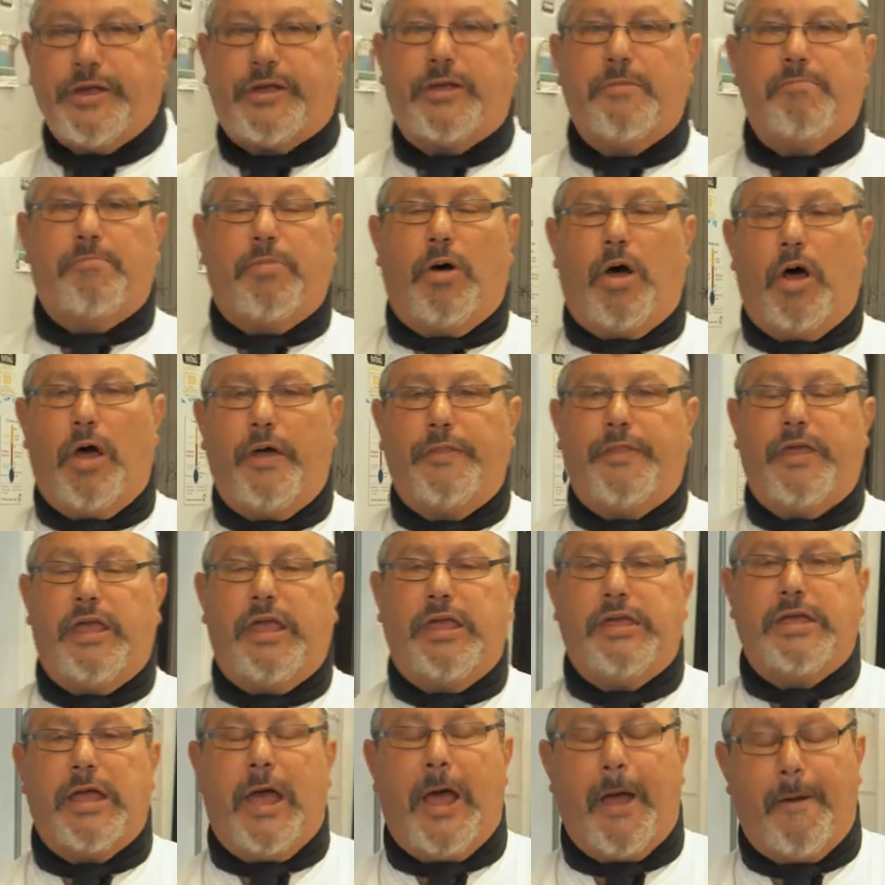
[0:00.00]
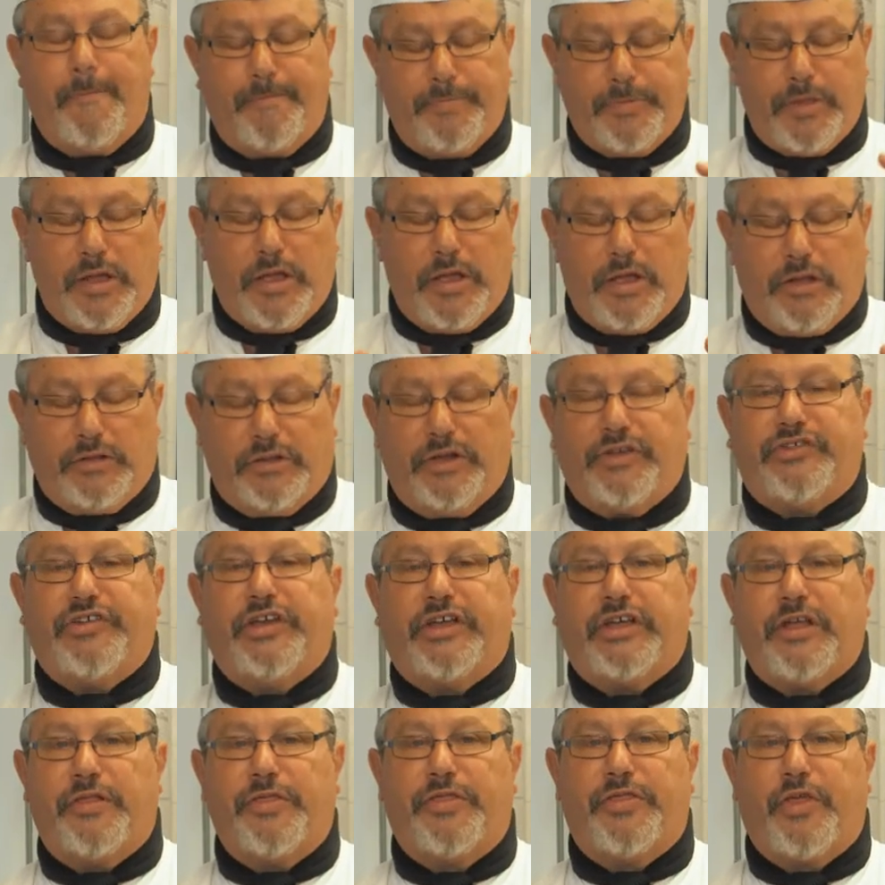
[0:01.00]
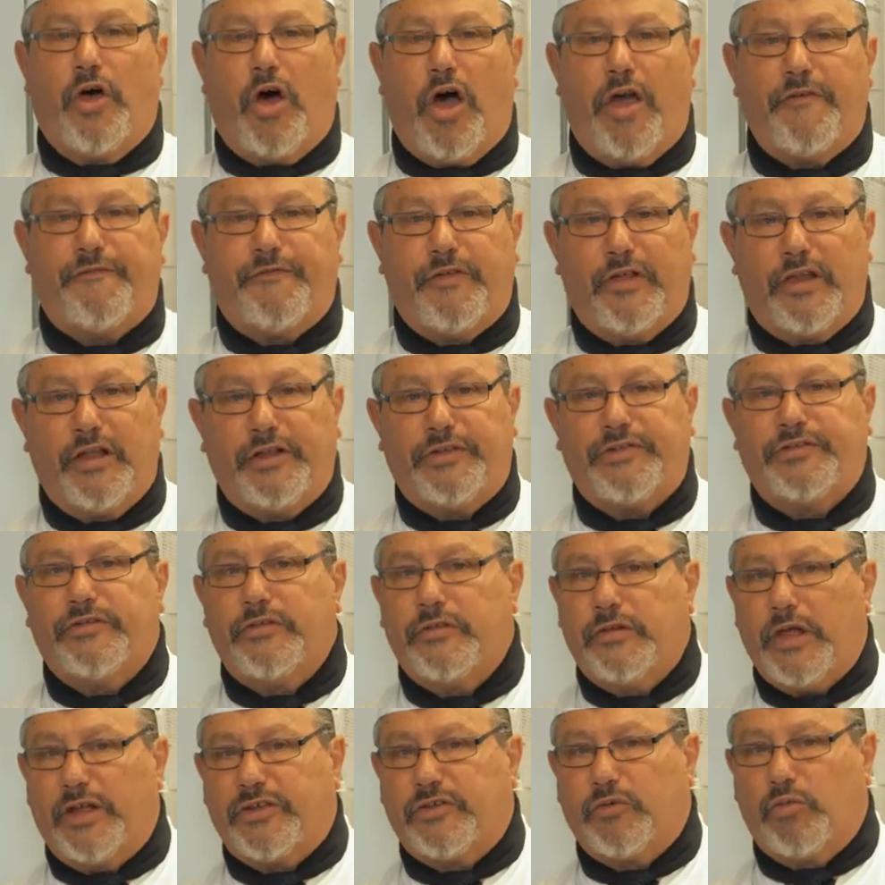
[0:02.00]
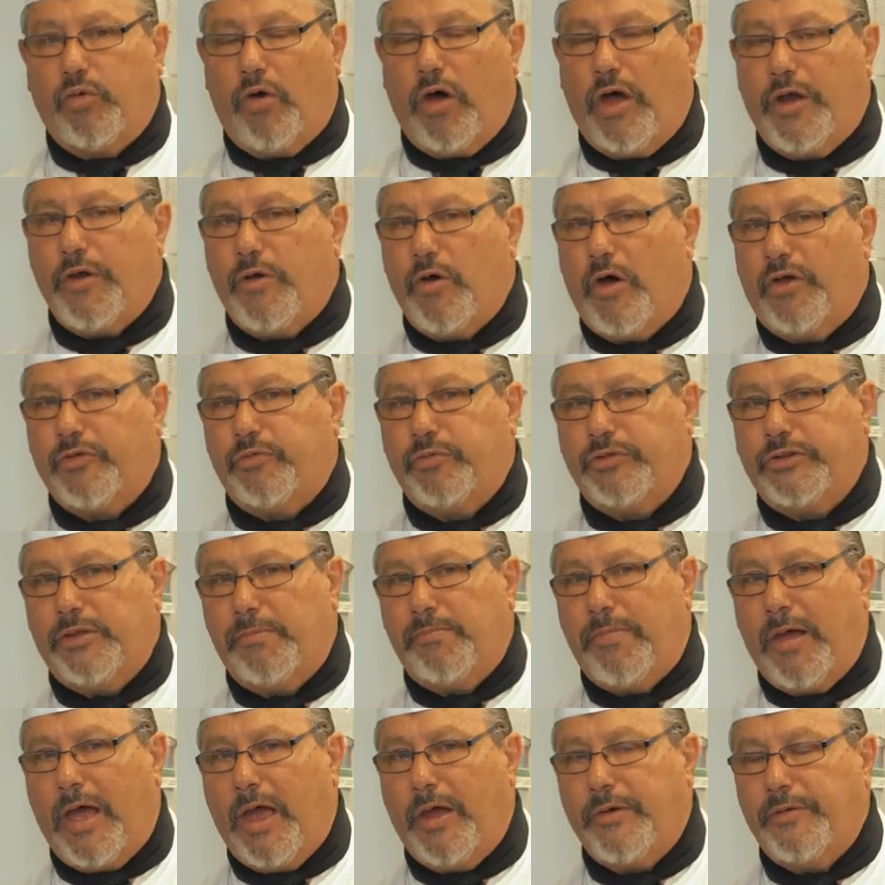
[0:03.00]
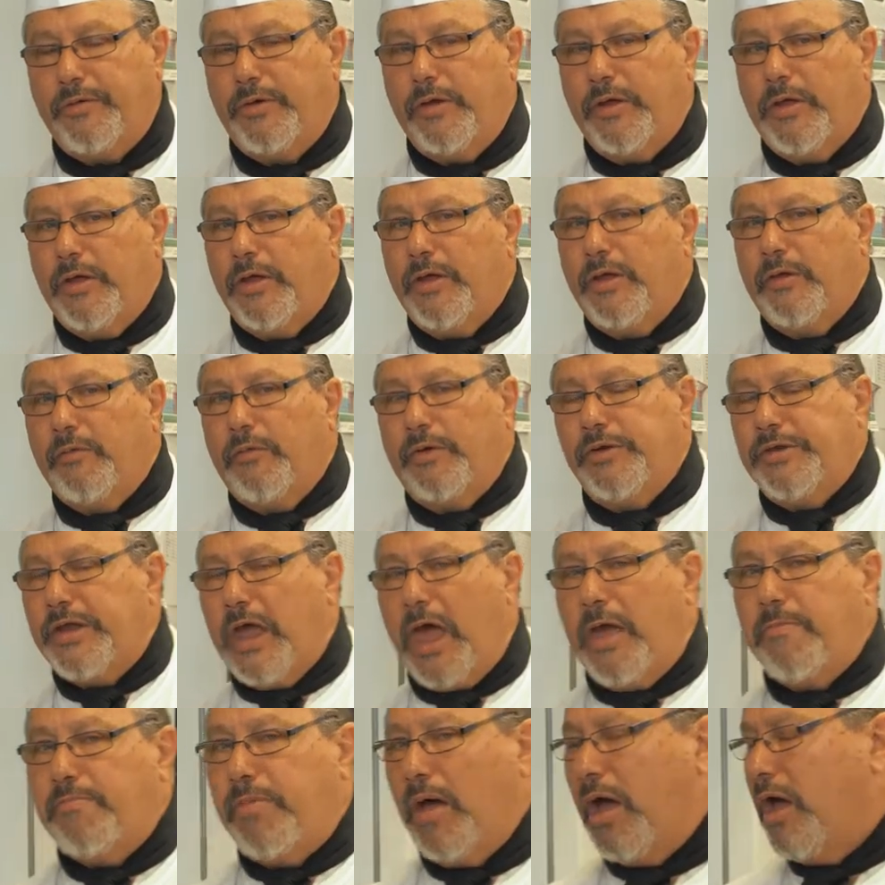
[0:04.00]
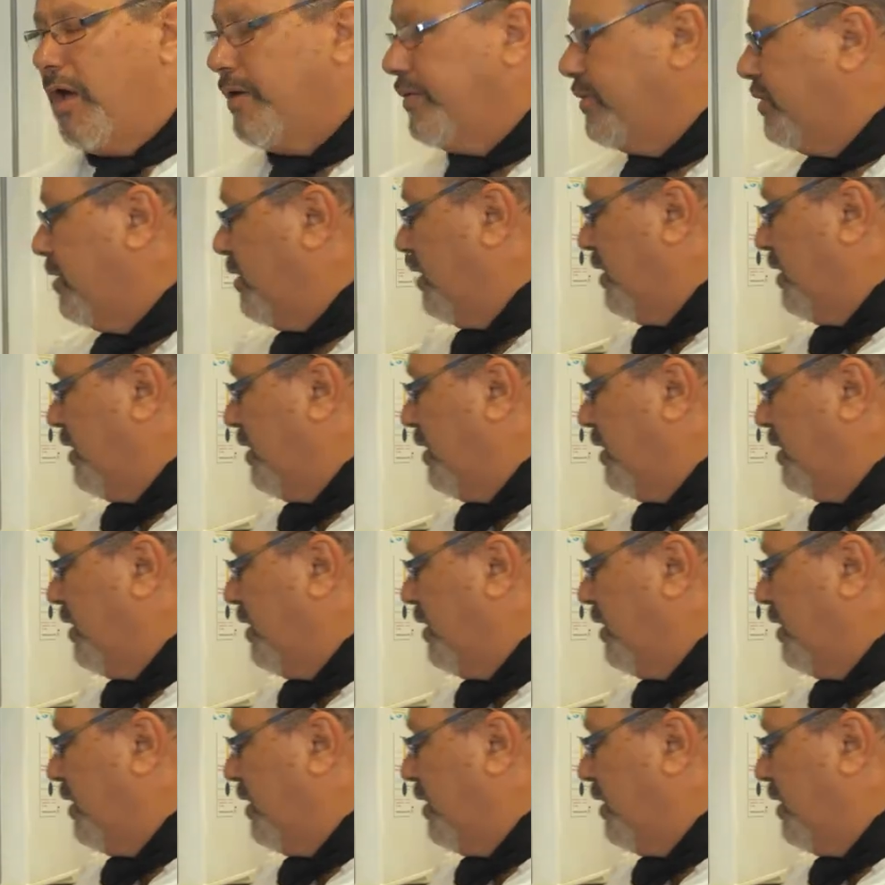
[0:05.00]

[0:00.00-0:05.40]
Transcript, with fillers: you can buy the, um, the chicken thigh fillets, that's quite nice with the bone, with no bone,